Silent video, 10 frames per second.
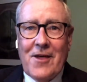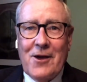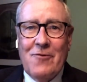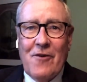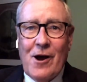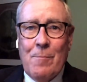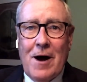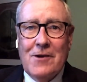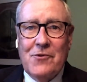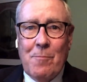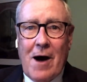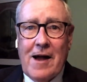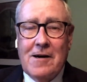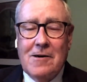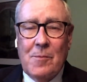Thank you very much,
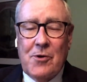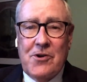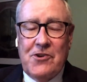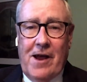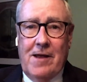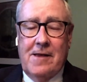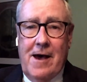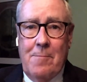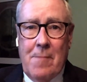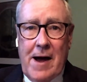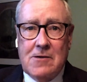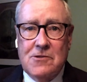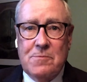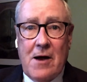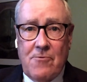Michael. Appreciate that.
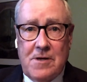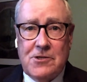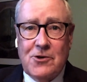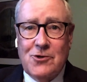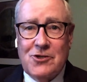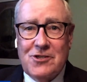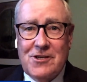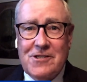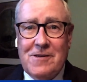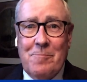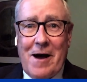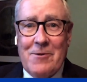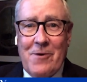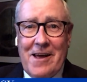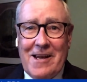Michael's my research assistant, by
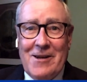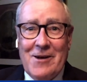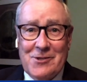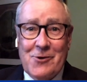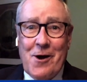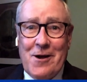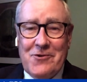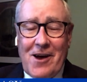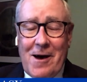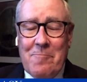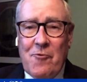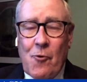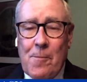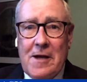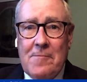the way, and he does a great job
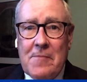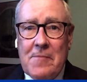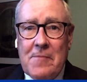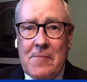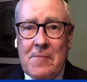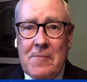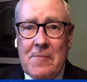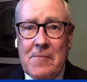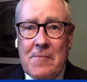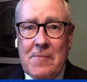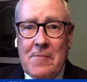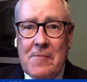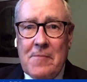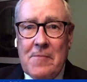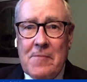for me. Welcome,
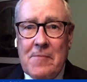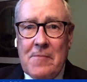everyone,